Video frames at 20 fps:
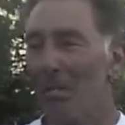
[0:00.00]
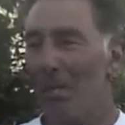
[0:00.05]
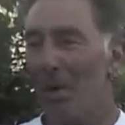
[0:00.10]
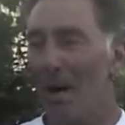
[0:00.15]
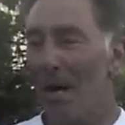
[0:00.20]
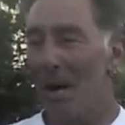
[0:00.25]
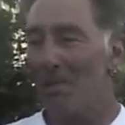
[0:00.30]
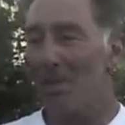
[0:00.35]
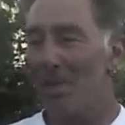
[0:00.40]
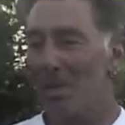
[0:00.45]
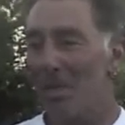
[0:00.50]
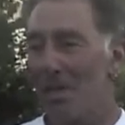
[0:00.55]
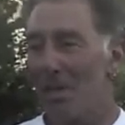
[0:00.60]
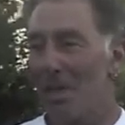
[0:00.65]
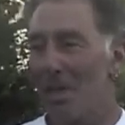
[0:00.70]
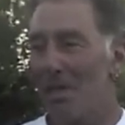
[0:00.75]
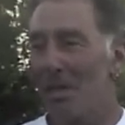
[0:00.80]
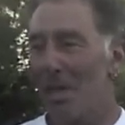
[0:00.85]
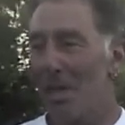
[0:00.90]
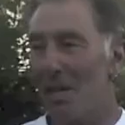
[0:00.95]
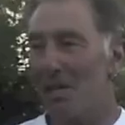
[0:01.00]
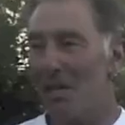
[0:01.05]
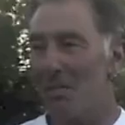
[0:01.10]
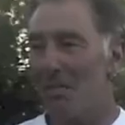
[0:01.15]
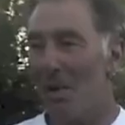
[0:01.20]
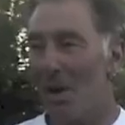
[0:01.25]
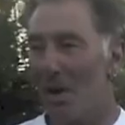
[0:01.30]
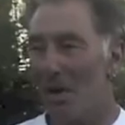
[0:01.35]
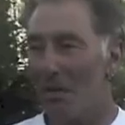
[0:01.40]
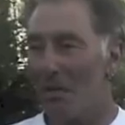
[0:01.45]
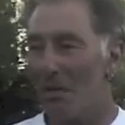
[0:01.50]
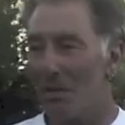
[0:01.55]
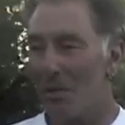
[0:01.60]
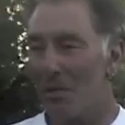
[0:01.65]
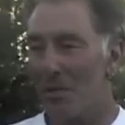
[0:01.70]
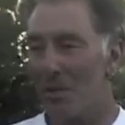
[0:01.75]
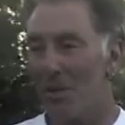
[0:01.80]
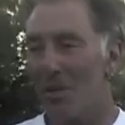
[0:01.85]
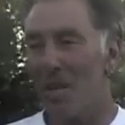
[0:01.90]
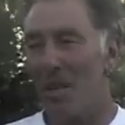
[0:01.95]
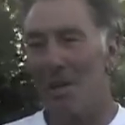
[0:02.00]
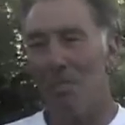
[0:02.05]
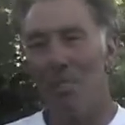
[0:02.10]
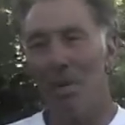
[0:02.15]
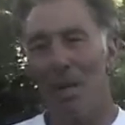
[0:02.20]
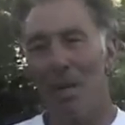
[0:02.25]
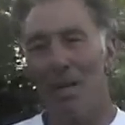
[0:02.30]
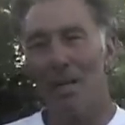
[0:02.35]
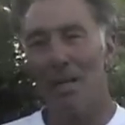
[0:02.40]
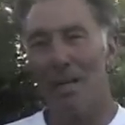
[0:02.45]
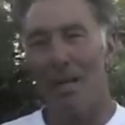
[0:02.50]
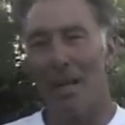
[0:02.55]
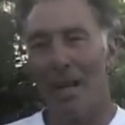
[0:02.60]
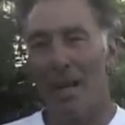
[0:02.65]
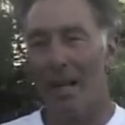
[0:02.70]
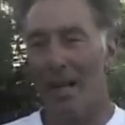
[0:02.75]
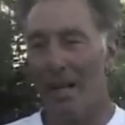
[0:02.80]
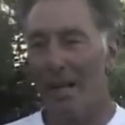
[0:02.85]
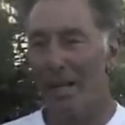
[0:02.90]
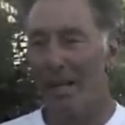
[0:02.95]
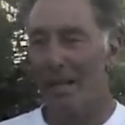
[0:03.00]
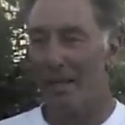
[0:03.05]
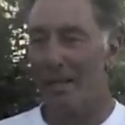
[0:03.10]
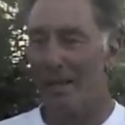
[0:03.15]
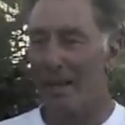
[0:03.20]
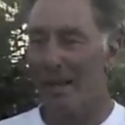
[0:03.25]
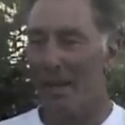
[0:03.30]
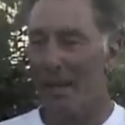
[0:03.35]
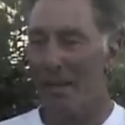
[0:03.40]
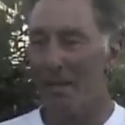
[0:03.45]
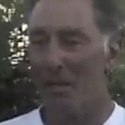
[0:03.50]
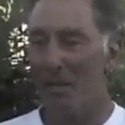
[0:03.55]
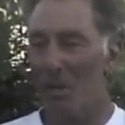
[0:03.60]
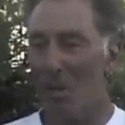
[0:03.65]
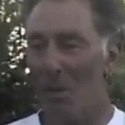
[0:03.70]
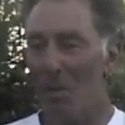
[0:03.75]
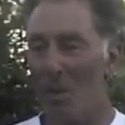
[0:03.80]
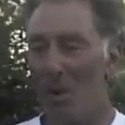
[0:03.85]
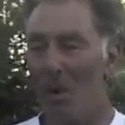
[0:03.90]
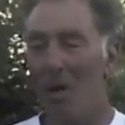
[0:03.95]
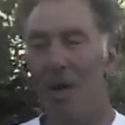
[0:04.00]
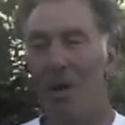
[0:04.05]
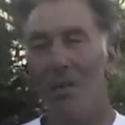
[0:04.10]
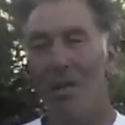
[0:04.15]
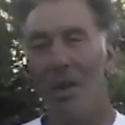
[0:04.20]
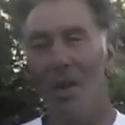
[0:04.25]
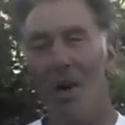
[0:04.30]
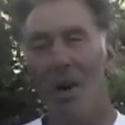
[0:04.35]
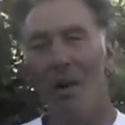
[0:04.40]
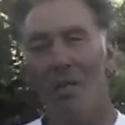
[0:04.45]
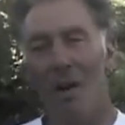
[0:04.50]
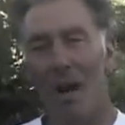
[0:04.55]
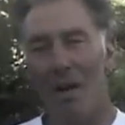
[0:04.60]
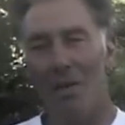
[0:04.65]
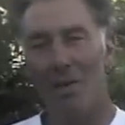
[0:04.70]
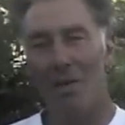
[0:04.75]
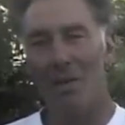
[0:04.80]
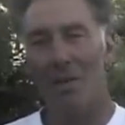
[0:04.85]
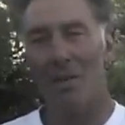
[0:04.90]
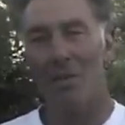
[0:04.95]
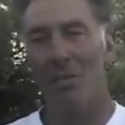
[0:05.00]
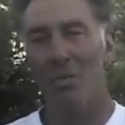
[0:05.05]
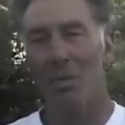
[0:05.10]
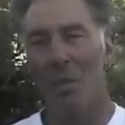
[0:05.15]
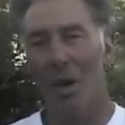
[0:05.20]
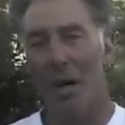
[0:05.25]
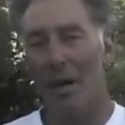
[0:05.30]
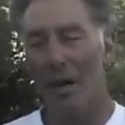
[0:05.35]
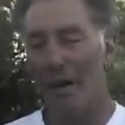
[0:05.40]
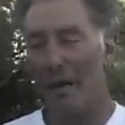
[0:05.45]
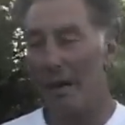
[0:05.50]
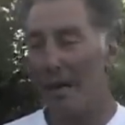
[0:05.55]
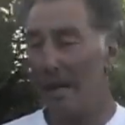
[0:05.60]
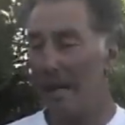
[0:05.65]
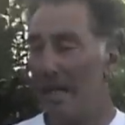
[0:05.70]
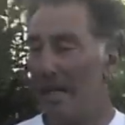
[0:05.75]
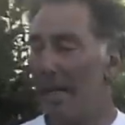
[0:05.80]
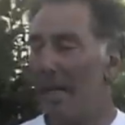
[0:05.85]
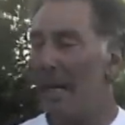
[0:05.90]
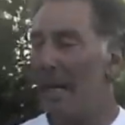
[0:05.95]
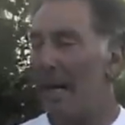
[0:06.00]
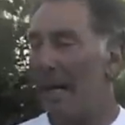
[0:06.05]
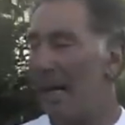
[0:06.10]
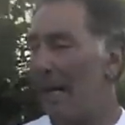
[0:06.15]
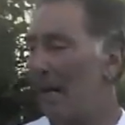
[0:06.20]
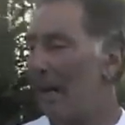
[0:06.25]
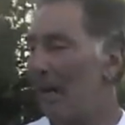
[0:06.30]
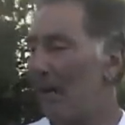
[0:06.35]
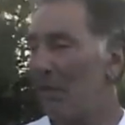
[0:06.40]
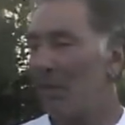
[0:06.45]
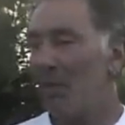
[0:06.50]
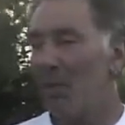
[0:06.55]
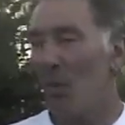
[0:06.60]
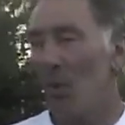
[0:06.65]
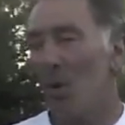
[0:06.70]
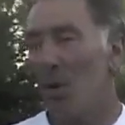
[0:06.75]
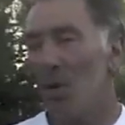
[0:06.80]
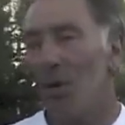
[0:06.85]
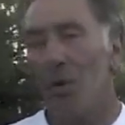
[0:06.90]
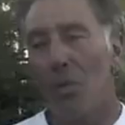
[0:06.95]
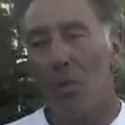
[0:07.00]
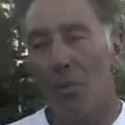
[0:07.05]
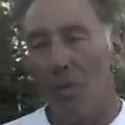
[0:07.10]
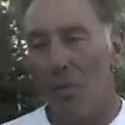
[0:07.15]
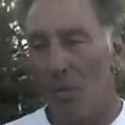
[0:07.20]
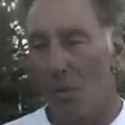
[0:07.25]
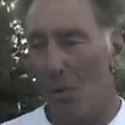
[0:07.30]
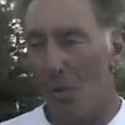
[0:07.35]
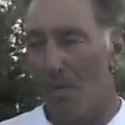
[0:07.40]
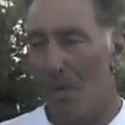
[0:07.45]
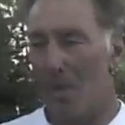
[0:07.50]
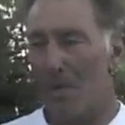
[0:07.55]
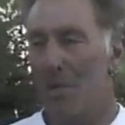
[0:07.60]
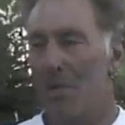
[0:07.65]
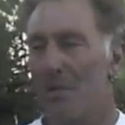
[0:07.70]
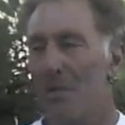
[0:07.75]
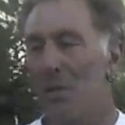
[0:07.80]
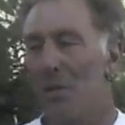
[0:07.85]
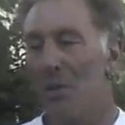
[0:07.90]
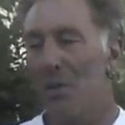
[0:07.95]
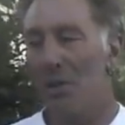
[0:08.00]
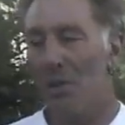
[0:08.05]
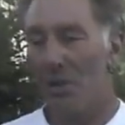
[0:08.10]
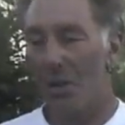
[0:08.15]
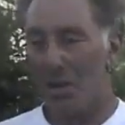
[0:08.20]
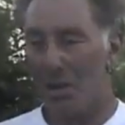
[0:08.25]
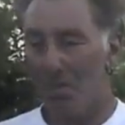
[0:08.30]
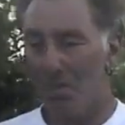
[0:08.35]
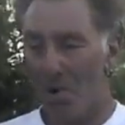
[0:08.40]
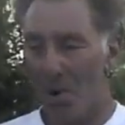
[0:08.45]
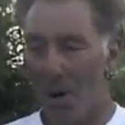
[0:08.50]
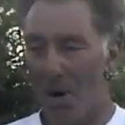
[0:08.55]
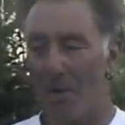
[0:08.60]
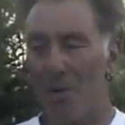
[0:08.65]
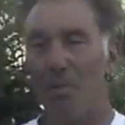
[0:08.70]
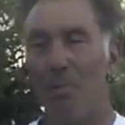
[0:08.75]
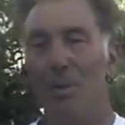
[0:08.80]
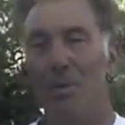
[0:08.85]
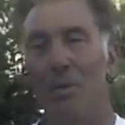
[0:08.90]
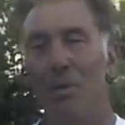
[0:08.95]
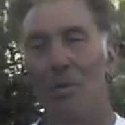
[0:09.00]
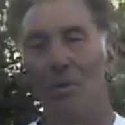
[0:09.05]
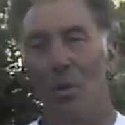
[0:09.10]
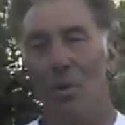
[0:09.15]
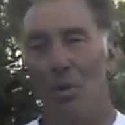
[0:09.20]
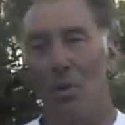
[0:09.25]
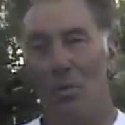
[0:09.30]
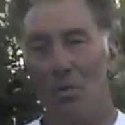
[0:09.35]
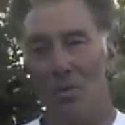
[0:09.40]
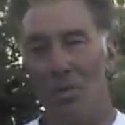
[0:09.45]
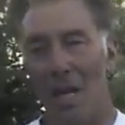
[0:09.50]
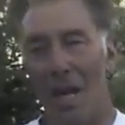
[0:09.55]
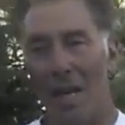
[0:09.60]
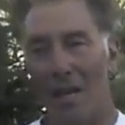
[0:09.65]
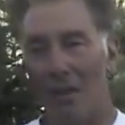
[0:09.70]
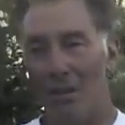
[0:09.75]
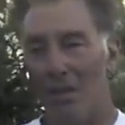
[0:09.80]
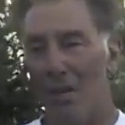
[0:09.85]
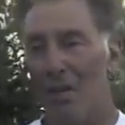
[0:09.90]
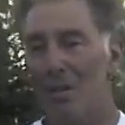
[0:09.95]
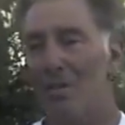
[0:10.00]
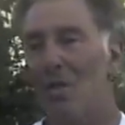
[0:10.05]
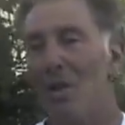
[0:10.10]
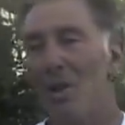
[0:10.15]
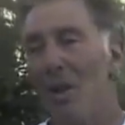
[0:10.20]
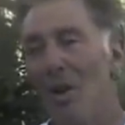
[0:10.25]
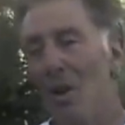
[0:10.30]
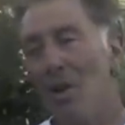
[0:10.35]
perhaps it's a model for sustainability, and we work on the law of averages where for 3 or 4 months of the year it's profitable to grow salad greens.